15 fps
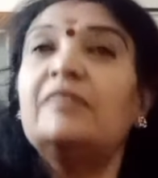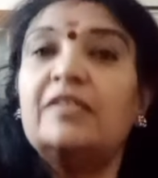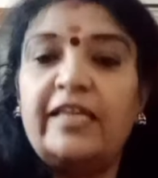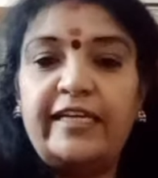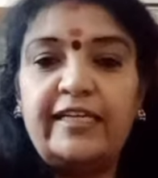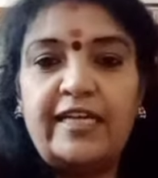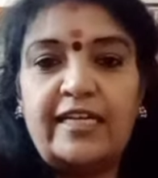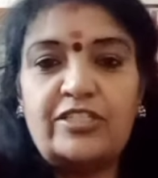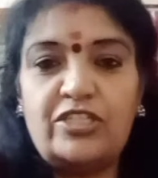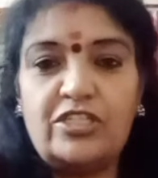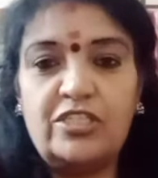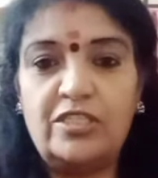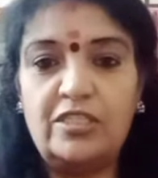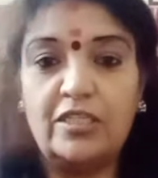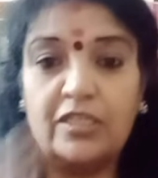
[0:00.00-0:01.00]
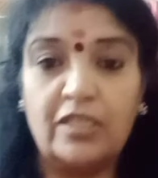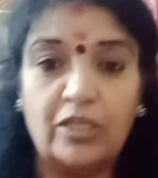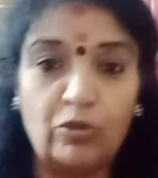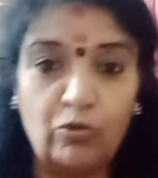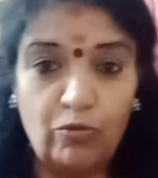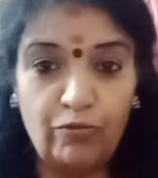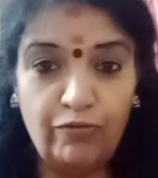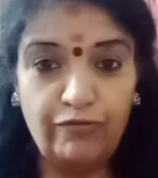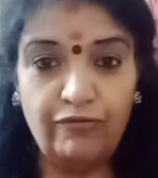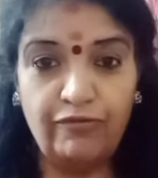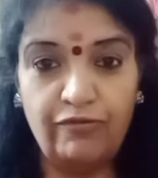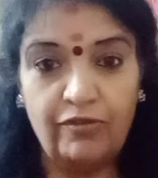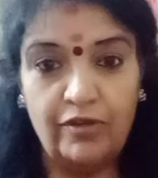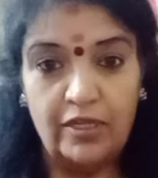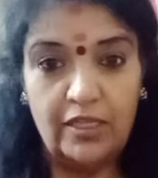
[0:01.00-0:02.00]
it touches the roof,
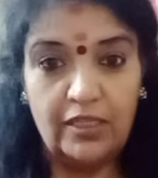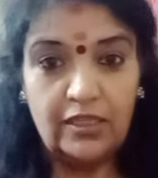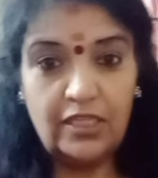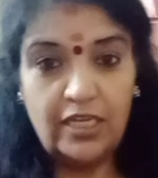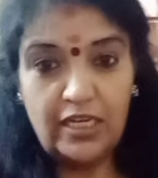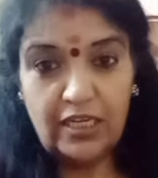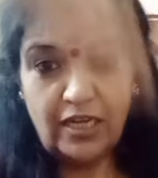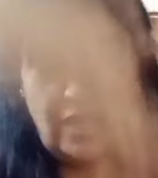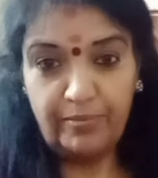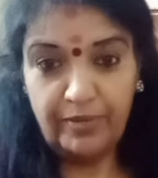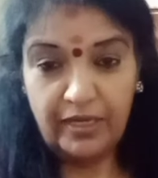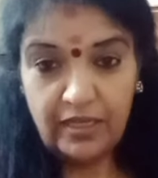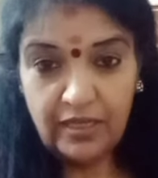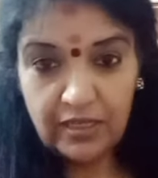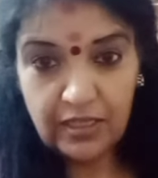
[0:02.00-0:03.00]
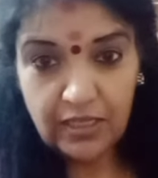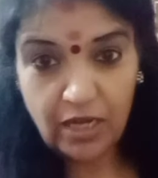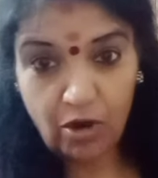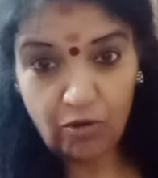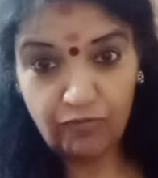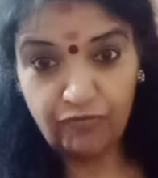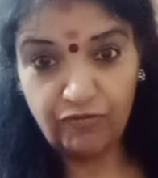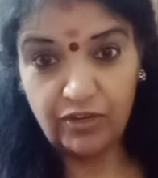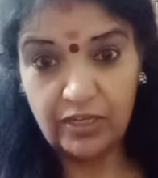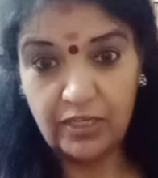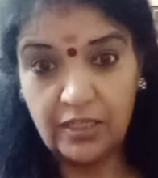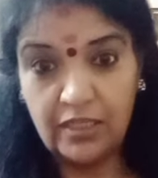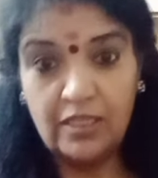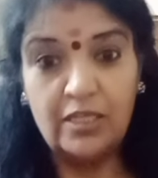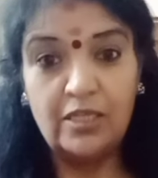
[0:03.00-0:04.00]
then coming downward.
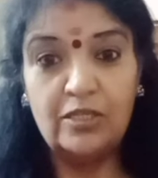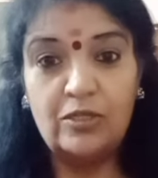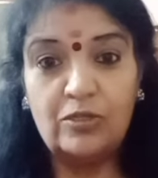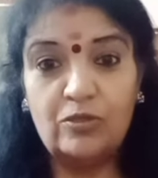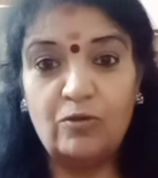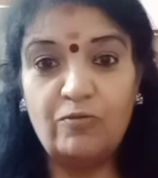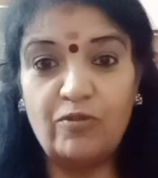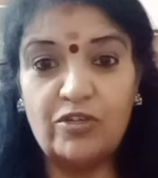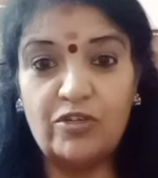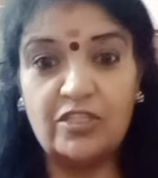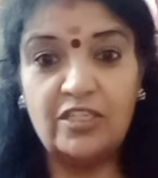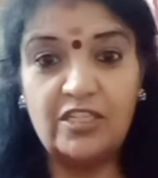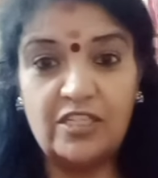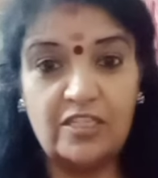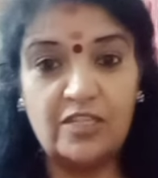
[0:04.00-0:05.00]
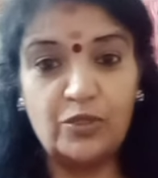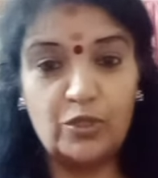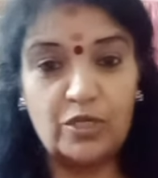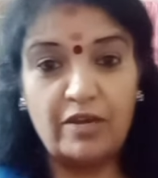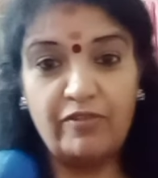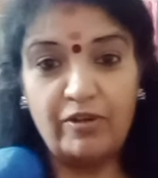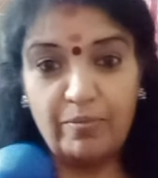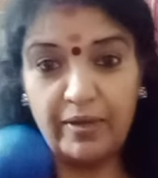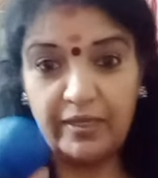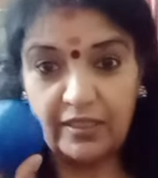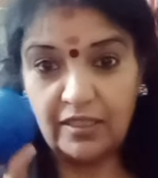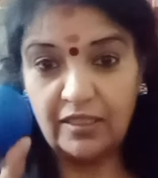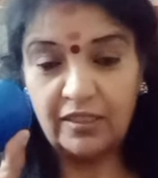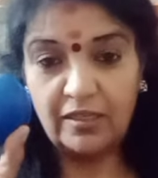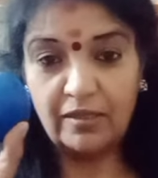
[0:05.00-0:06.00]
So what is the distance traveled by
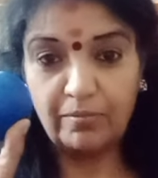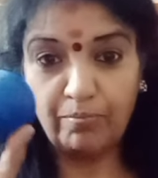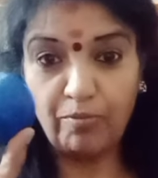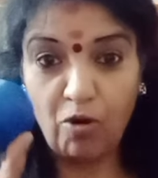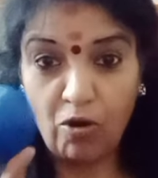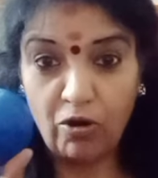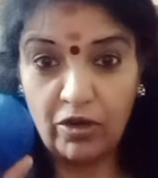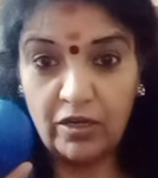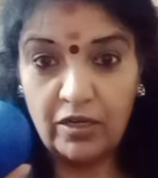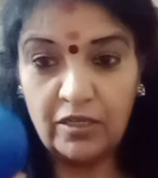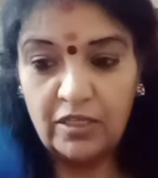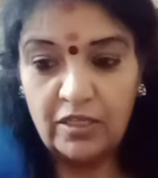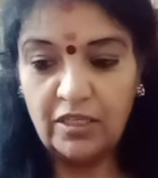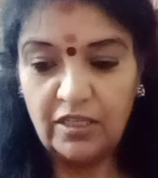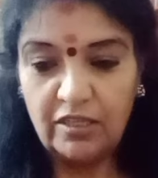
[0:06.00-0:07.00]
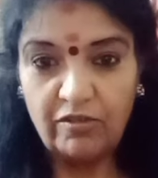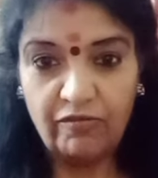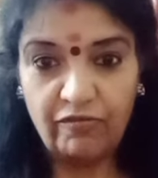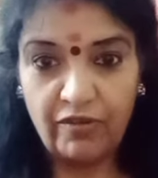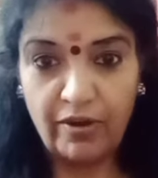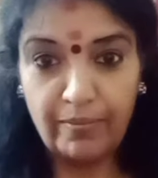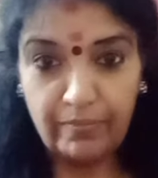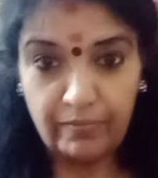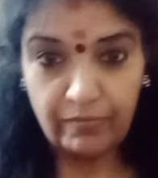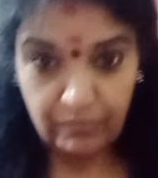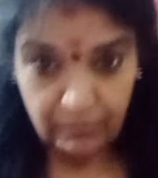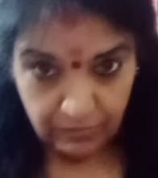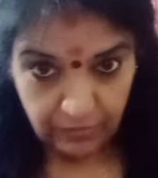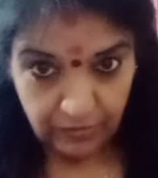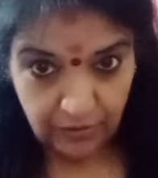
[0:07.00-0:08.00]
the ball? From
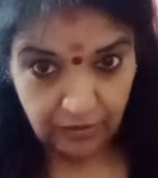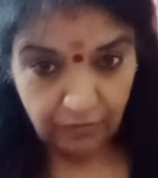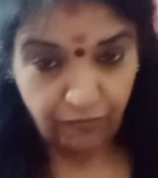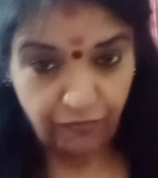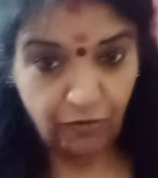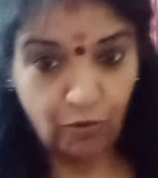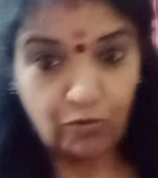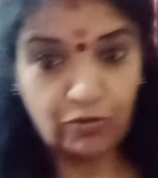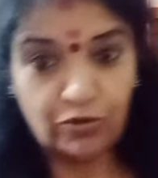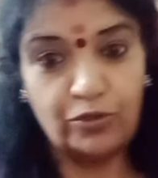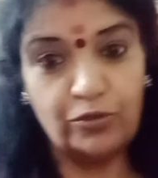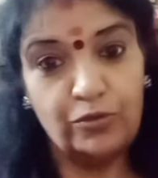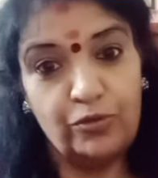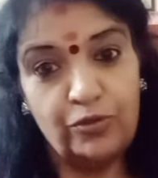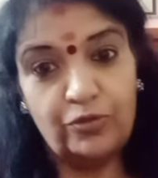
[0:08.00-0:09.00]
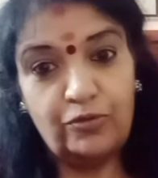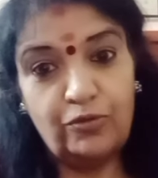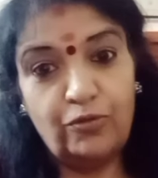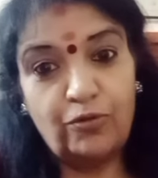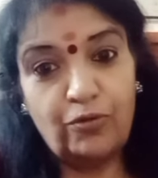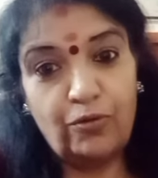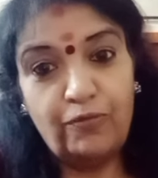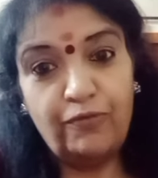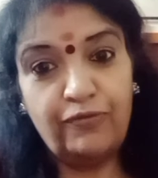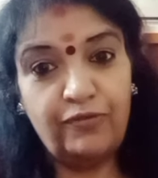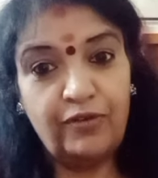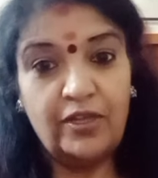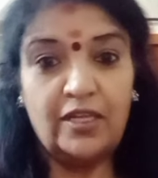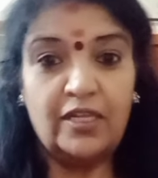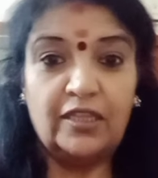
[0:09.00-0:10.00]
the floor to roof,
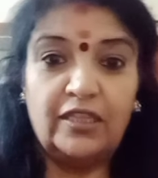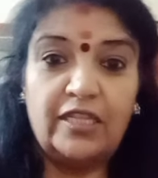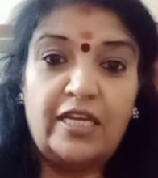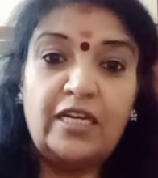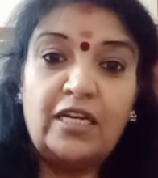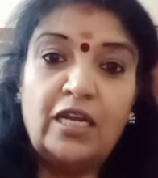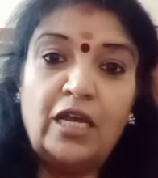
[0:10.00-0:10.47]
then